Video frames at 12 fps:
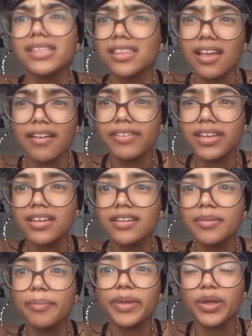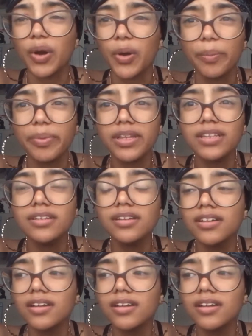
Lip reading: loving, be open,